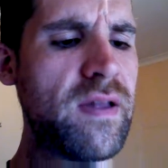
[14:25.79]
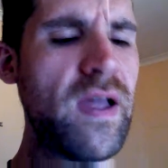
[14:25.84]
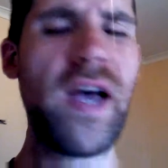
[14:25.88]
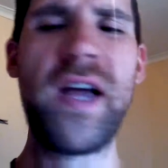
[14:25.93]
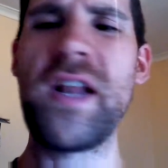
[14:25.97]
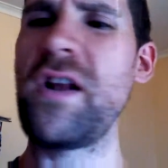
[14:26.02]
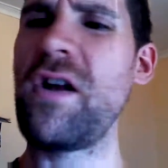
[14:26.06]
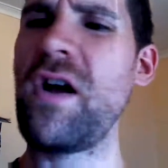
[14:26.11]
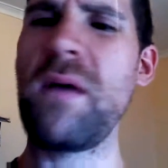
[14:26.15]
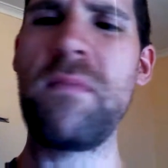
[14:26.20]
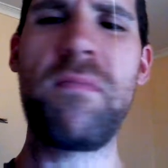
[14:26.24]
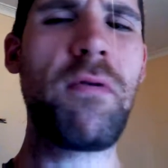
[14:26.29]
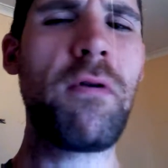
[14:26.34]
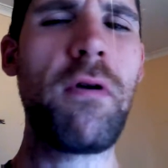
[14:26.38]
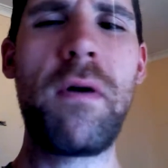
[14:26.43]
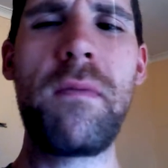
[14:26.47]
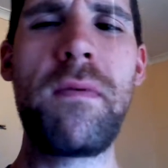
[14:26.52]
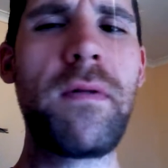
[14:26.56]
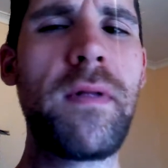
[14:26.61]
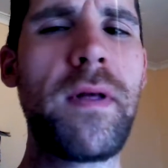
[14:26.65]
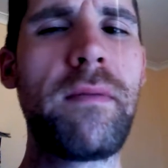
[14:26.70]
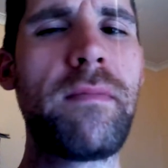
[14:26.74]
I don't know, I'm
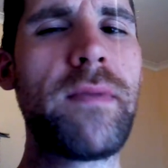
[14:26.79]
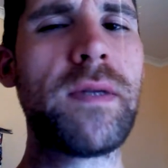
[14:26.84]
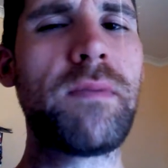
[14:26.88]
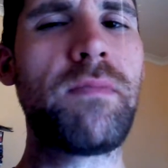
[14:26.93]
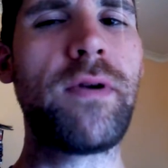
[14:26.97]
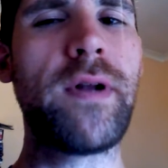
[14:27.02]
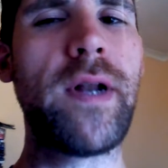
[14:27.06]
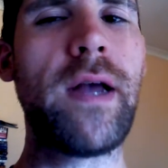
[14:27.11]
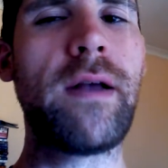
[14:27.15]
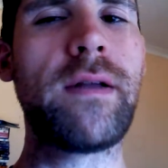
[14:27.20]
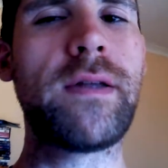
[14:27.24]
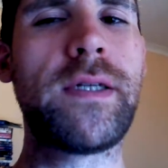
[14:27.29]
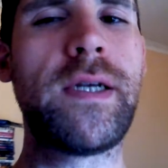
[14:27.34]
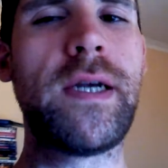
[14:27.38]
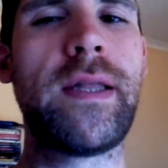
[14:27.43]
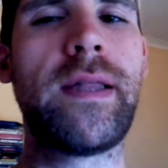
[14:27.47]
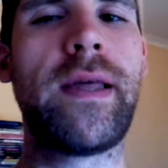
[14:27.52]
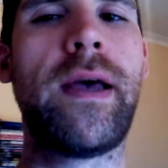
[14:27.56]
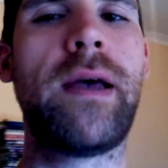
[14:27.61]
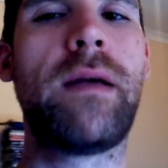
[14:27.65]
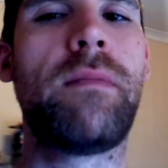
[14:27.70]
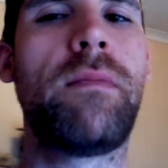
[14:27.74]
probably
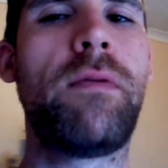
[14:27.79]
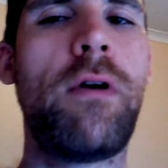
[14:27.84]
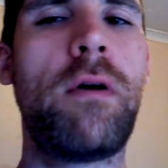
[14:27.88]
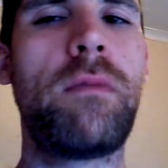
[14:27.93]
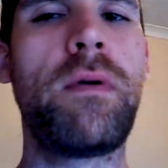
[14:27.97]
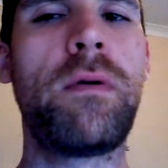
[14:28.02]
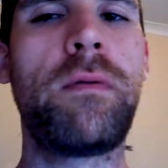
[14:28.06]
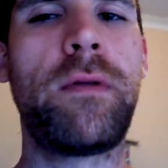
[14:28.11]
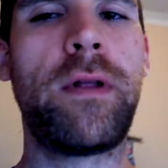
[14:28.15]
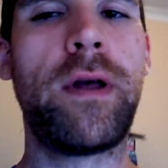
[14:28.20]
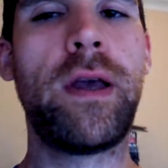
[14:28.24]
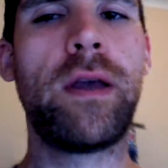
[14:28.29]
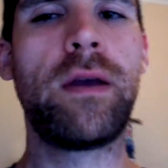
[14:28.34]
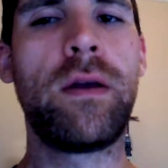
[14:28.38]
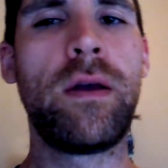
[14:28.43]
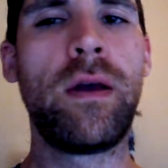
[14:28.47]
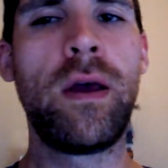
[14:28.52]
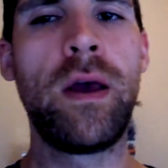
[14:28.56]
mispronouncing that, probably.